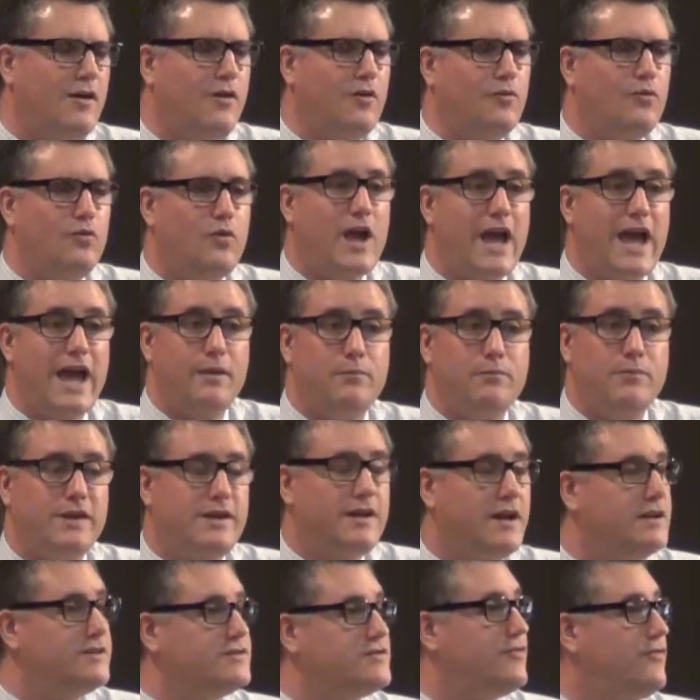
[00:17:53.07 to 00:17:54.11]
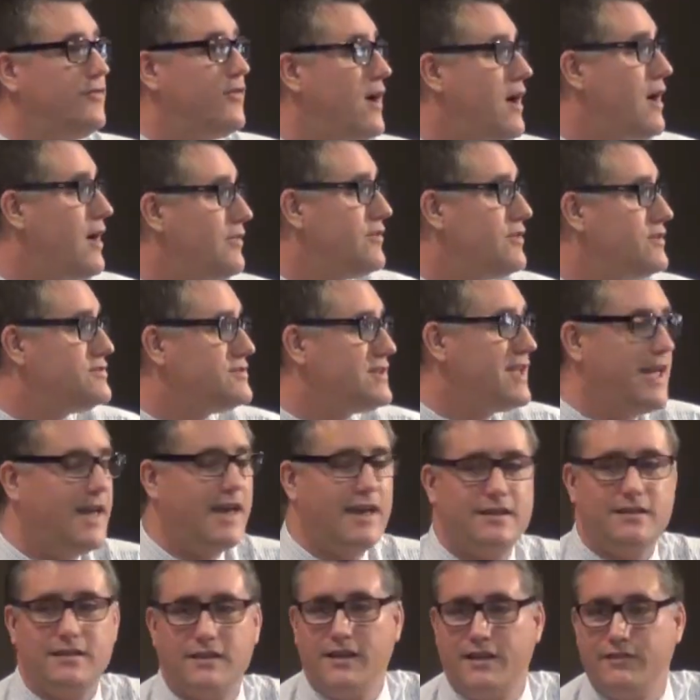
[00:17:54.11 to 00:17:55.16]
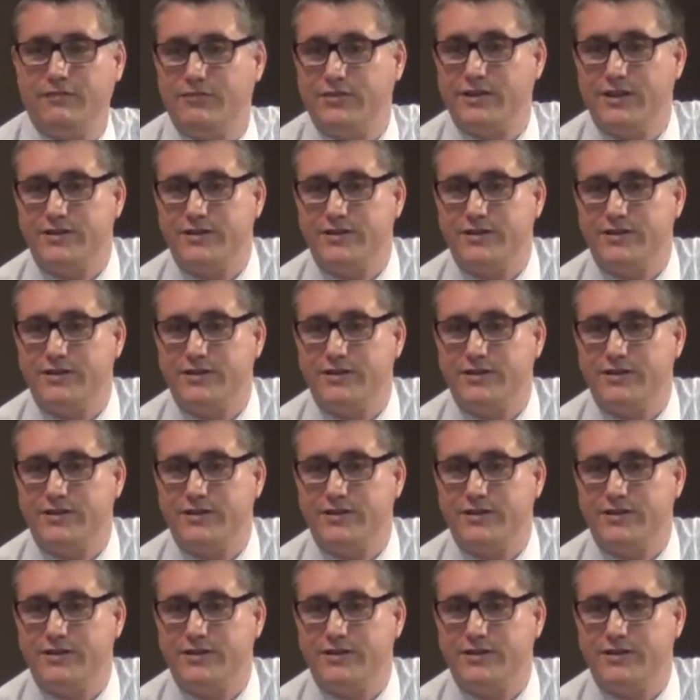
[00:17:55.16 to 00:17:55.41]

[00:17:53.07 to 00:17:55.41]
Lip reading: right, because fathers can't love